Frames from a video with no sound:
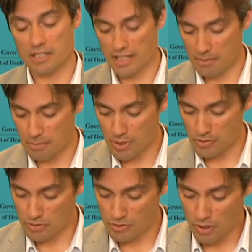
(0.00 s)
and that
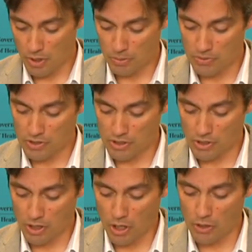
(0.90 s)
person was in
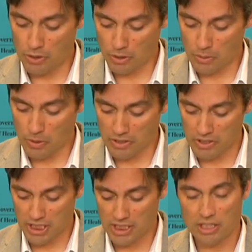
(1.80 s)
hotel
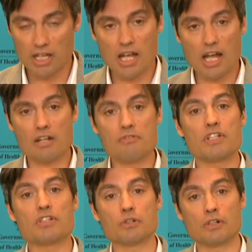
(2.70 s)
quarantine. And
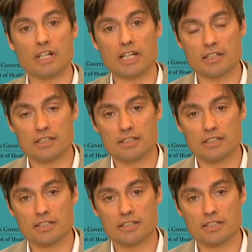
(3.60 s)
Victoria